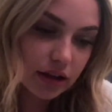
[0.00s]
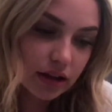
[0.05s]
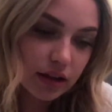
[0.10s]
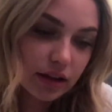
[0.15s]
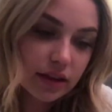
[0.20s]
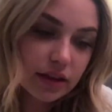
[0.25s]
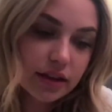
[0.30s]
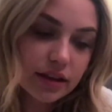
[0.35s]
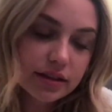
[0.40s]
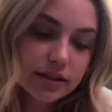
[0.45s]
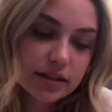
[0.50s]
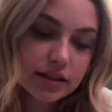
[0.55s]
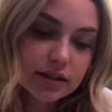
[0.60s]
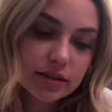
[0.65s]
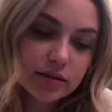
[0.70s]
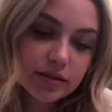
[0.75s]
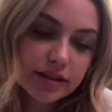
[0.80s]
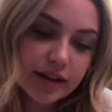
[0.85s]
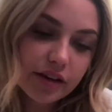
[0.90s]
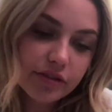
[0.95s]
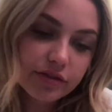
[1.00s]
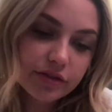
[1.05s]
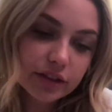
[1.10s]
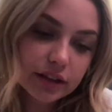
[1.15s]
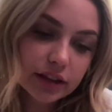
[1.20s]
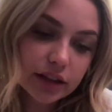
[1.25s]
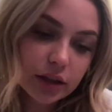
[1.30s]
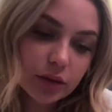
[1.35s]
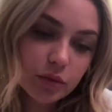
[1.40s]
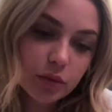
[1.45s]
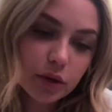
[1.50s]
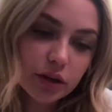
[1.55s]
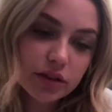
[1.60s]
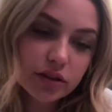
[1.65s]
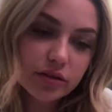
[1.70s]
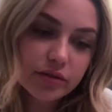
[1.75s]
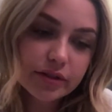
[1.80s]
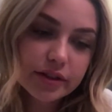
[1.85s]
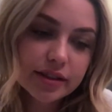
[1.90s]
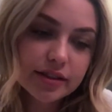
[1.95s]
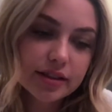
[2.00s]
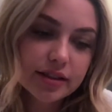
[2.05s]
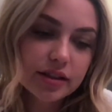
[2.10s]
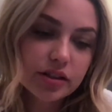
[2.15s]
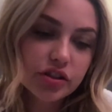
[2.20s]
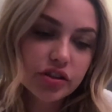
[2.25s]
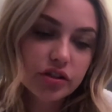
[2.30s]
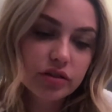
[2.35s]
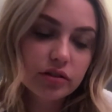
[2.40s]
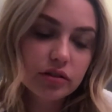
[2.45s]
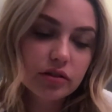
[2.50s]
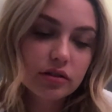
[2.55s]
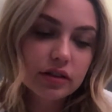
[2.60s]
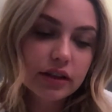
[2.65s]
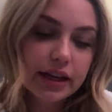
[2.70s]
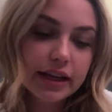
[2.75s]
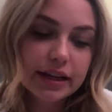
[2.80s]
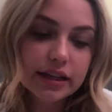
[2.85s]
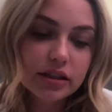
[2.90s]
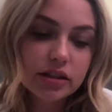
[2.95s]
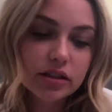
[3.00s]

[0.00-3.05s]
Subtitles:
this is definitely what the receipt should look like.